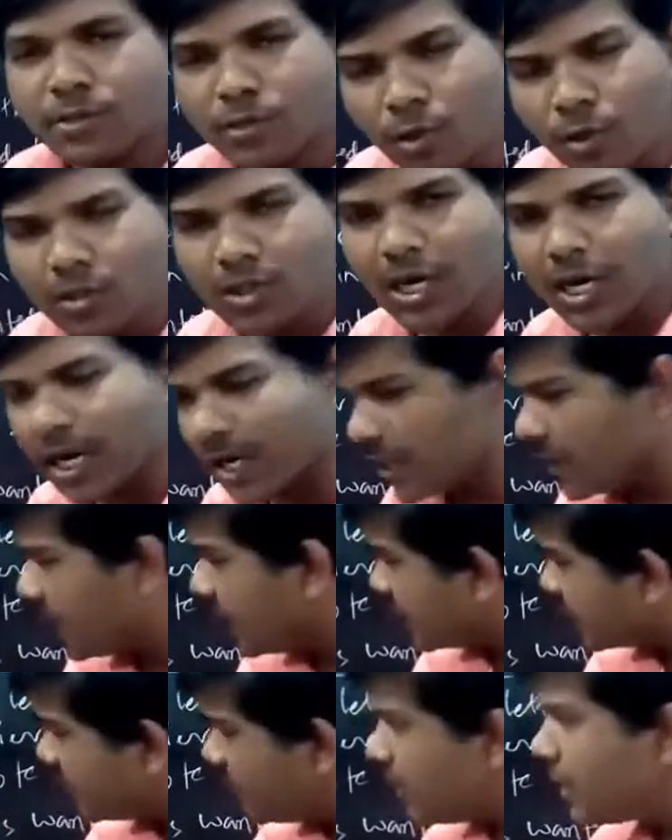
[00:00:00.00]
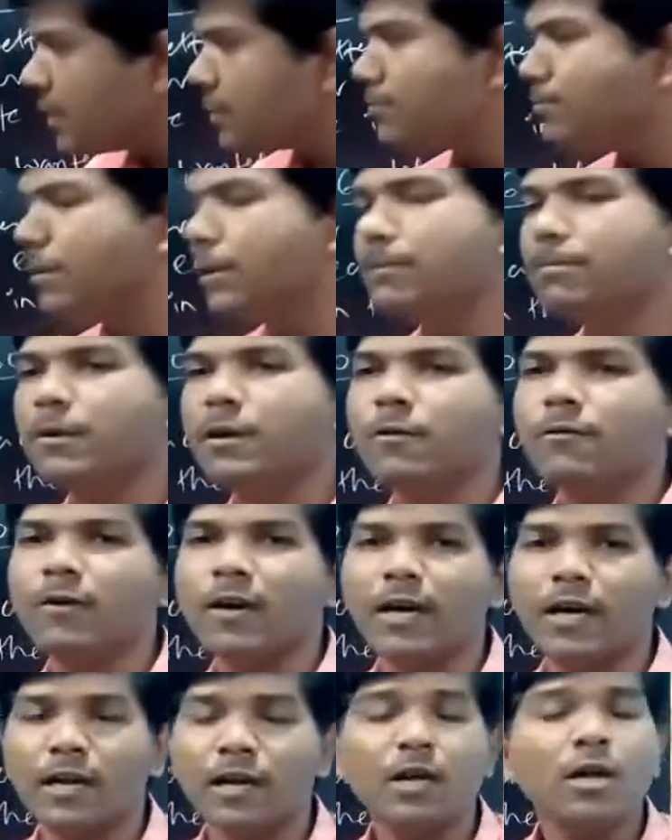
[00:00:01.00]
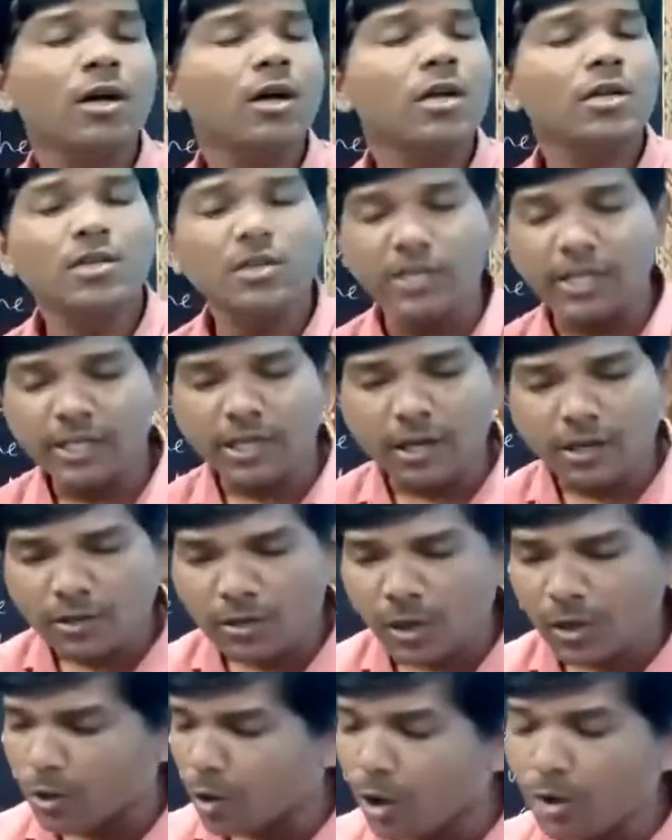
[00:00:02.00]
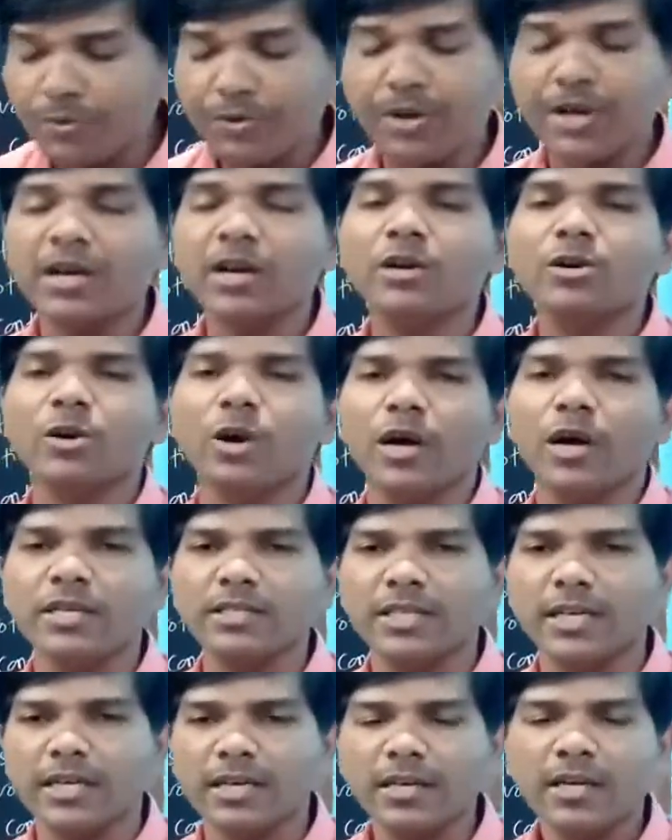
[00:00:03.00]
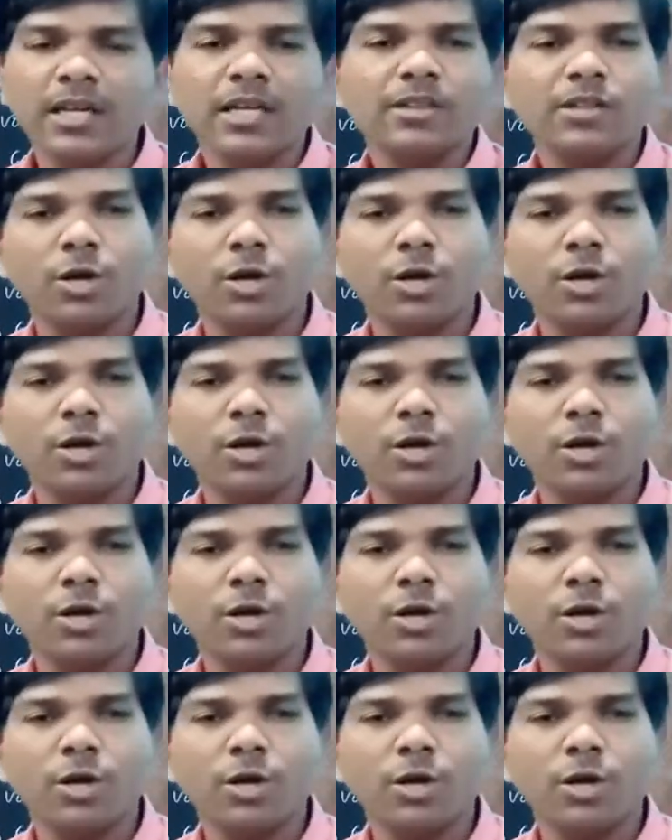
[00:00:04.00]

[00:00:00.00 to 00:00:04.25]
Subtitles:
So that these people were not recognizing,